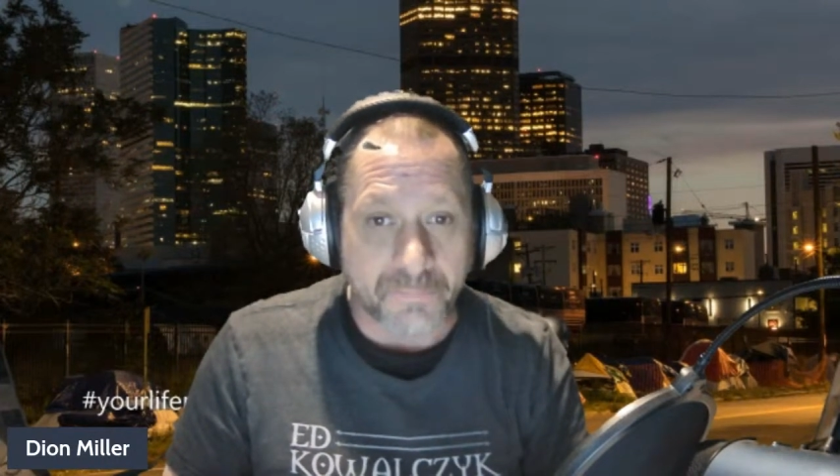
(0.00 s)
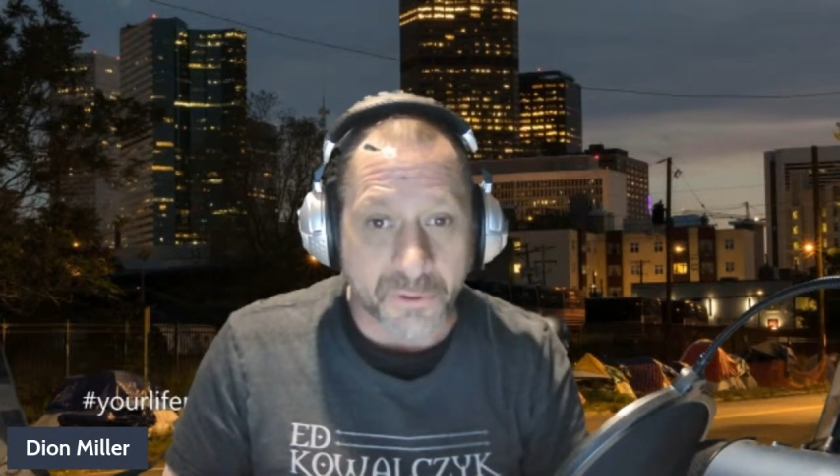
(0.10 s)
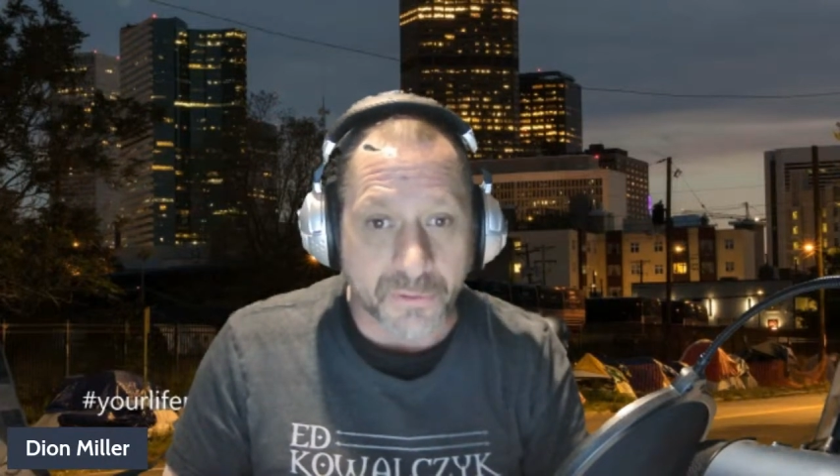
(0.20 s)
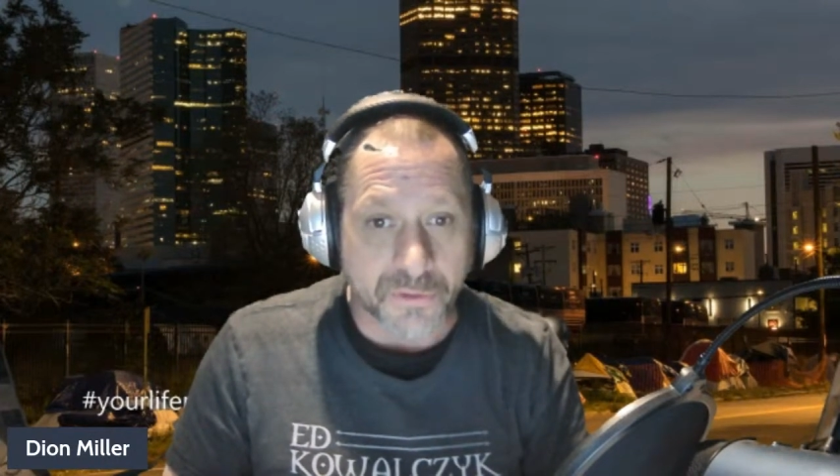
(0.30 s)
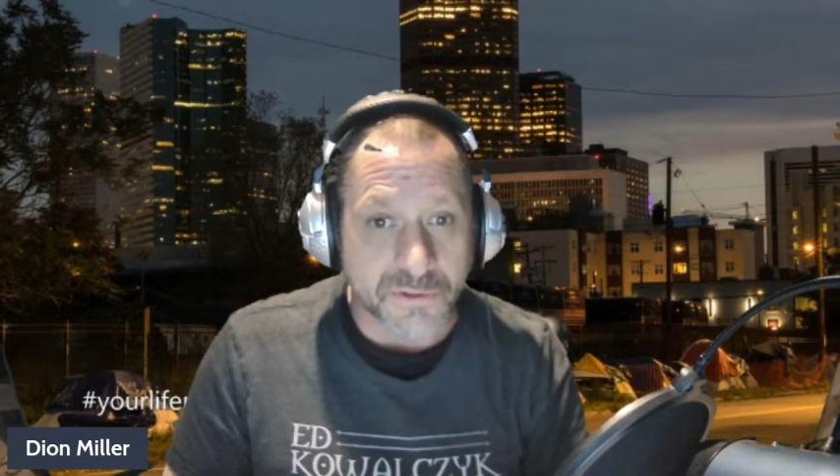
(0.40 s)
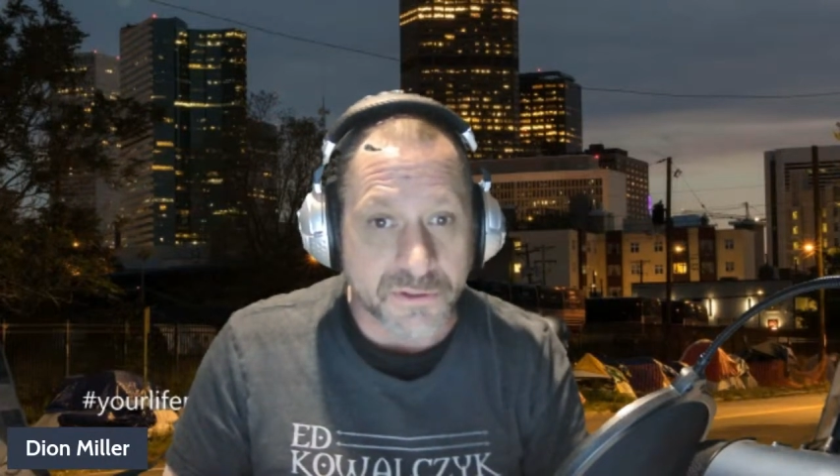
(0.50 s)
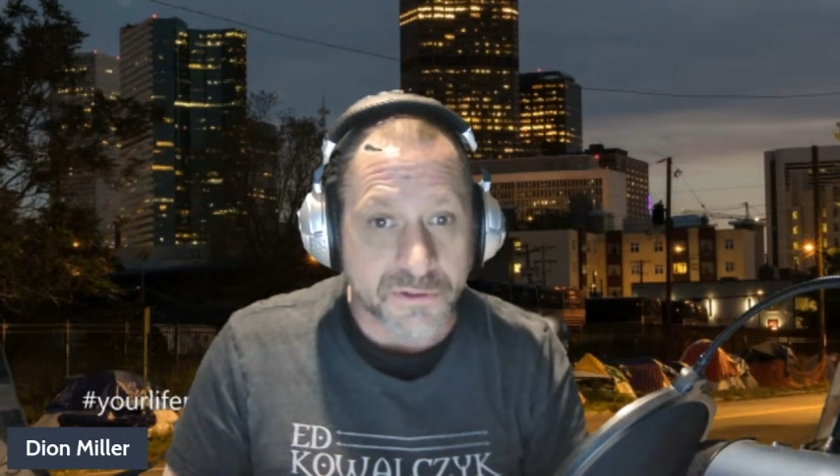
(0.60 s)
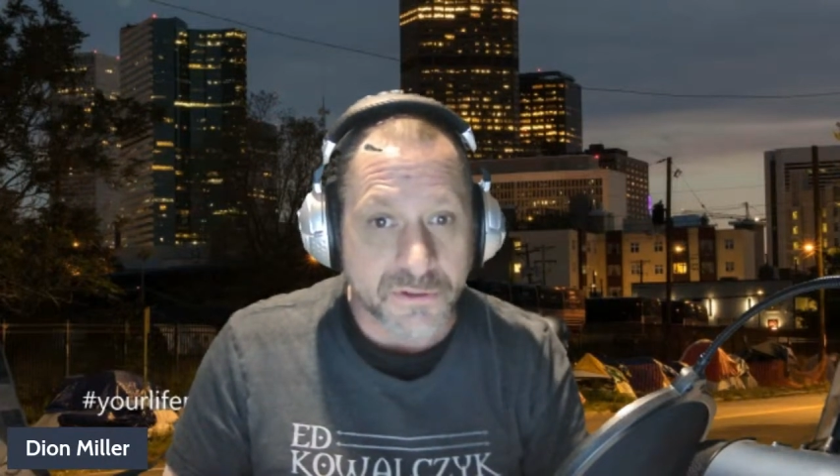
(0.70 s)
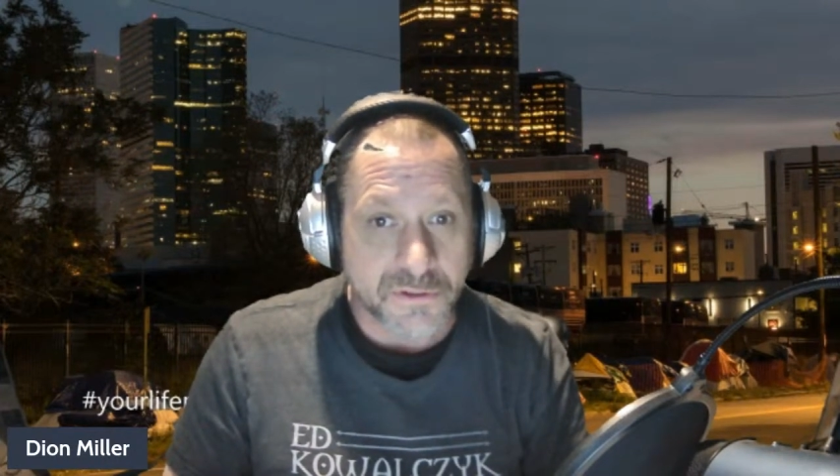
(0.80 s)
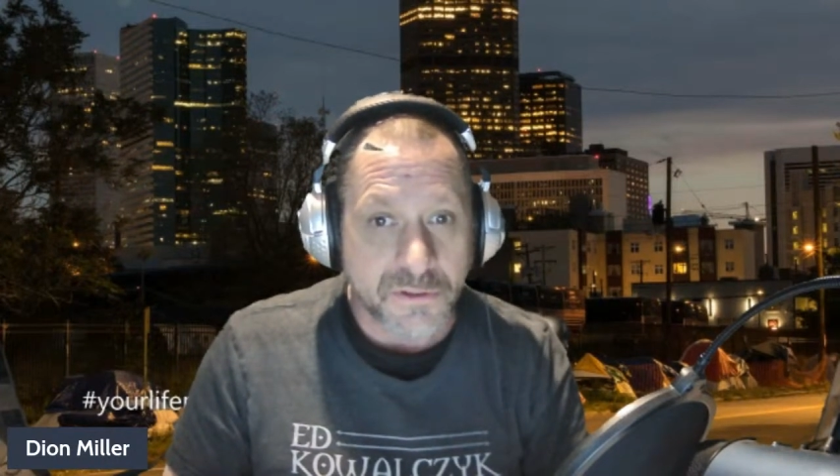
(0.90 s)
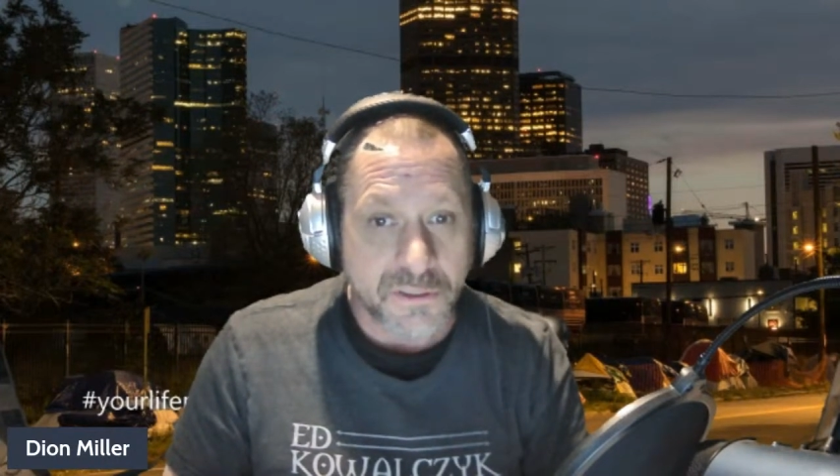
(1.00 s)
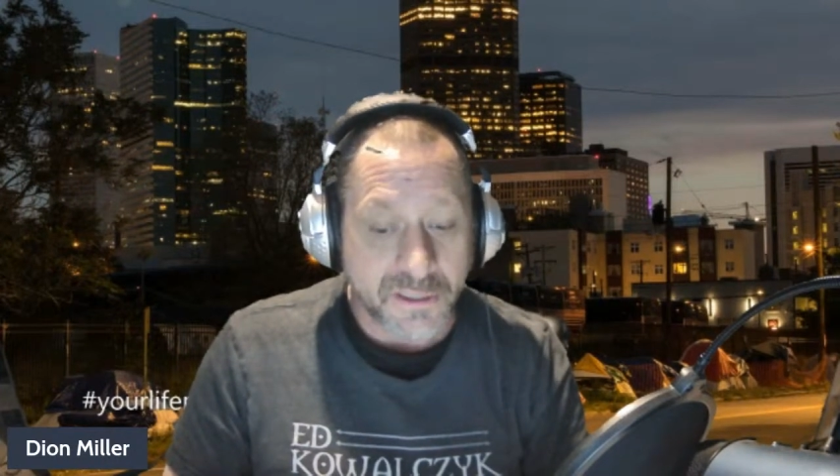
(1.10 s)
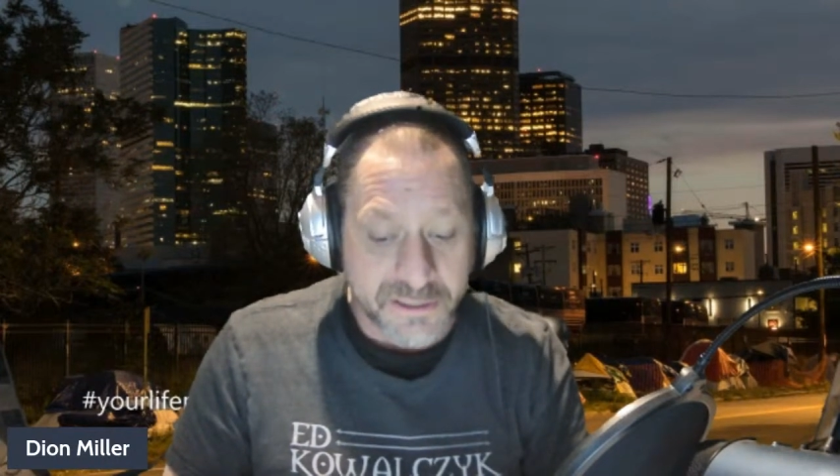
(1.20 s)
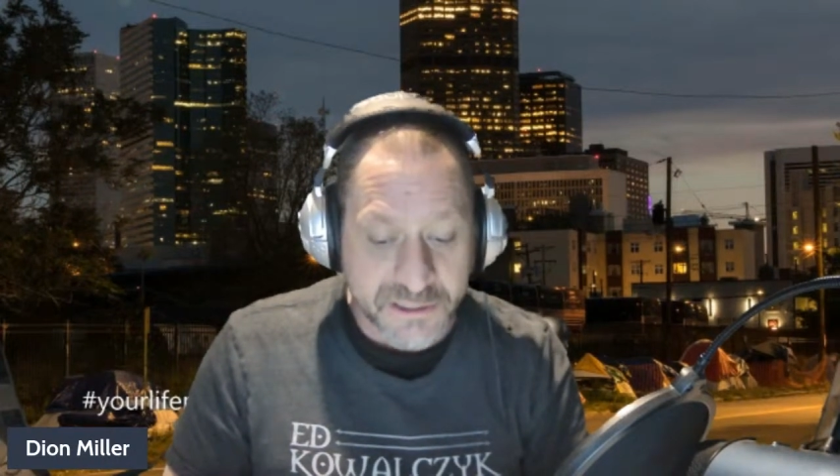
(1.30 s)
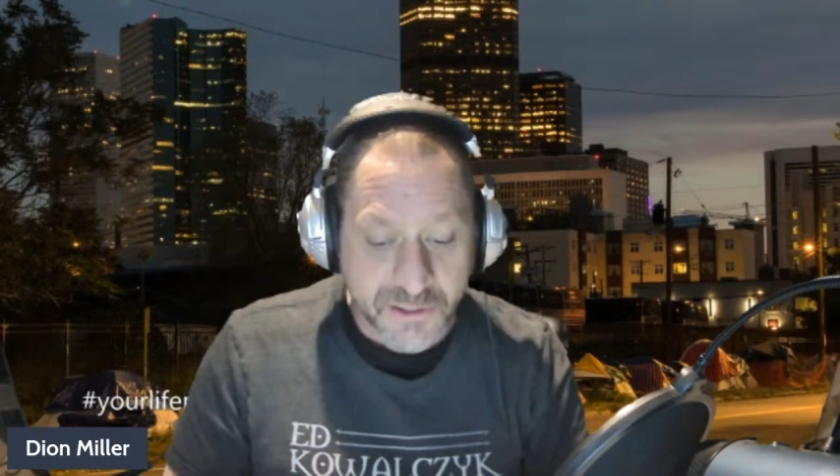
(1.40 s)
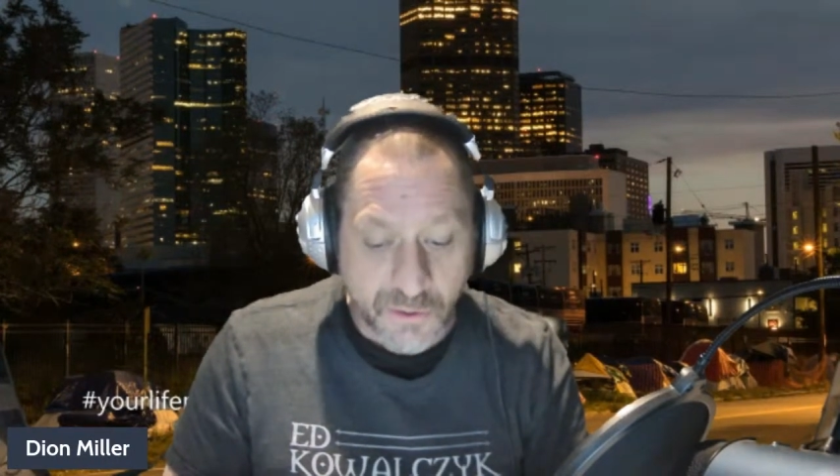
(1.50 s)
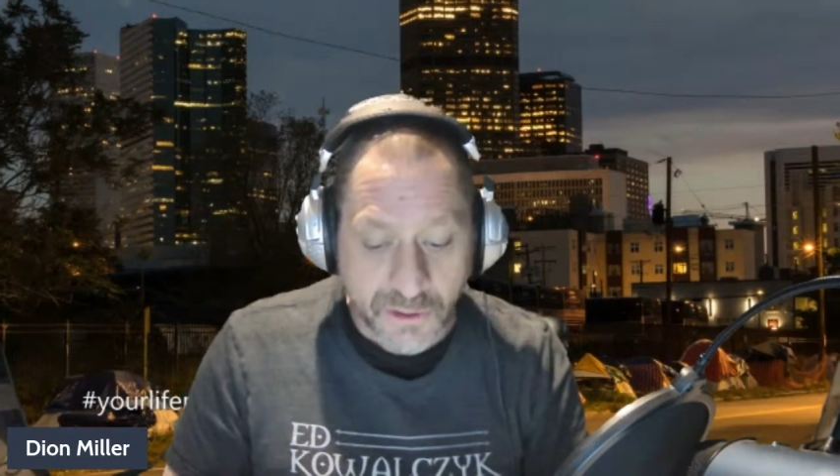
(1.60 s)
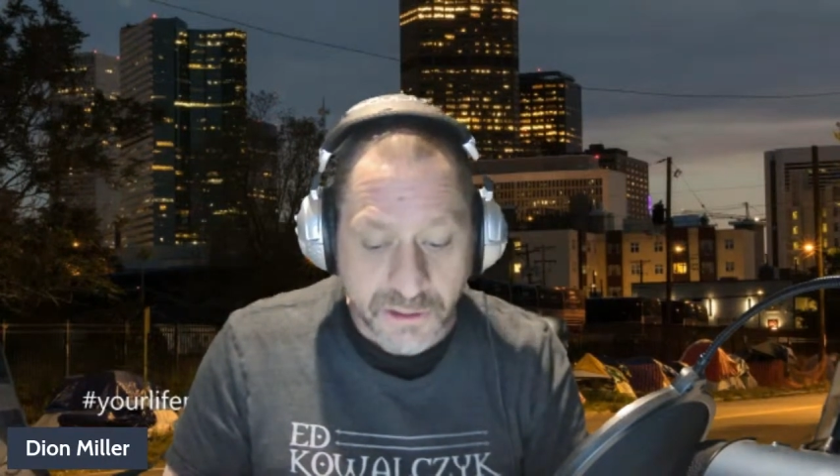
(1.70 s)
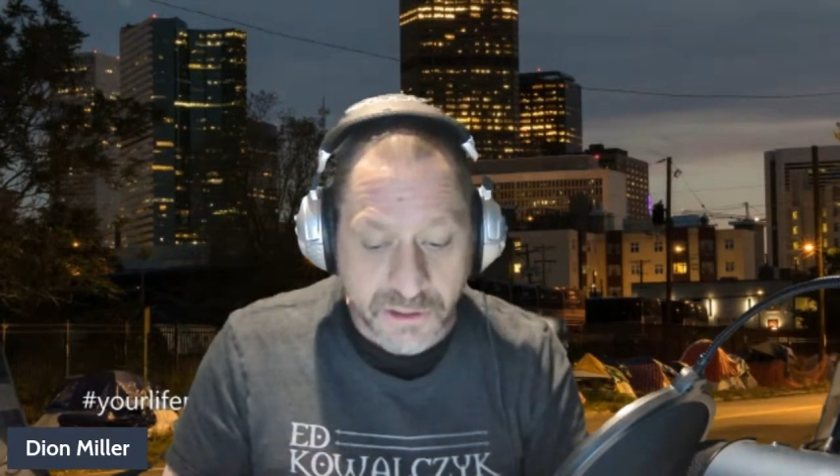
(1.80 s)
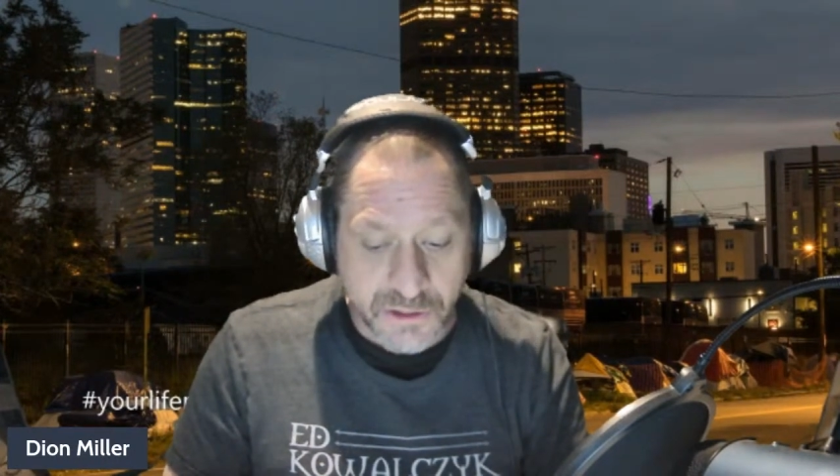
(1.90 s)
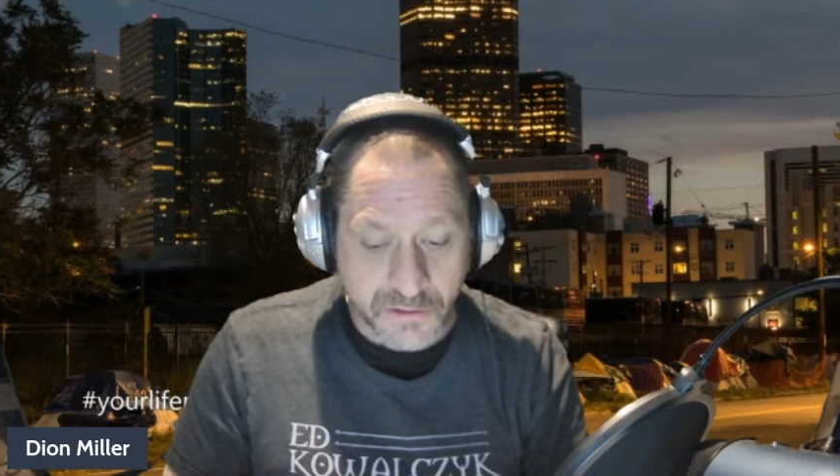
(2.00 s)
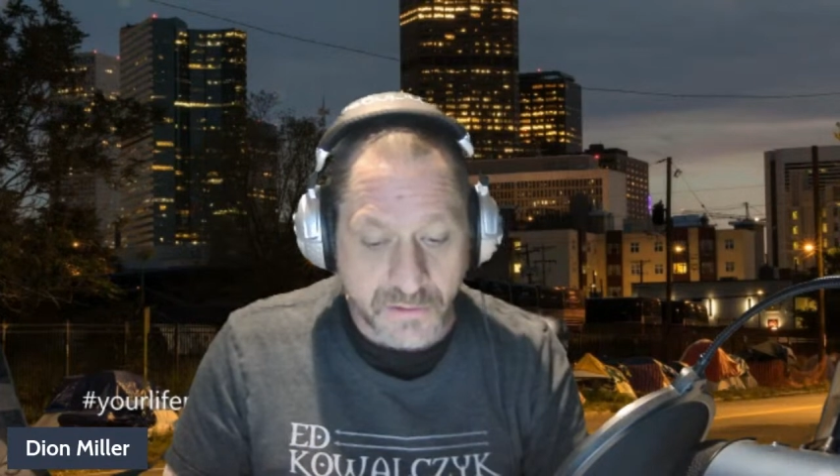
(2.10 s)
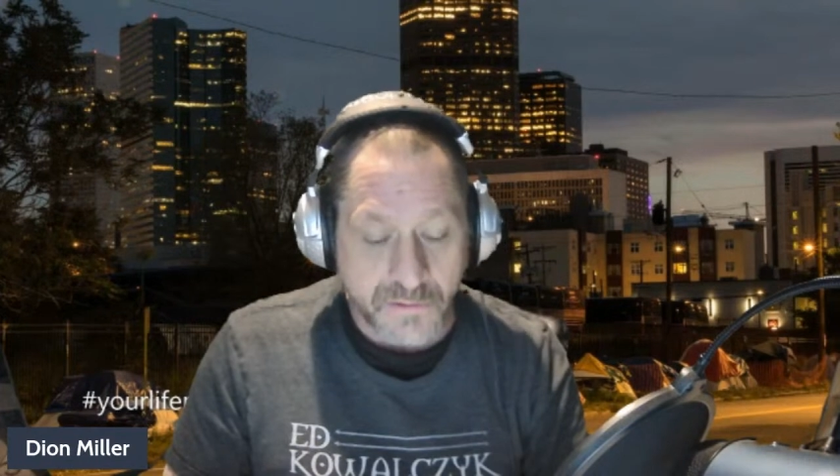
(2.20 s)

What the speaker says: booze. It's torture.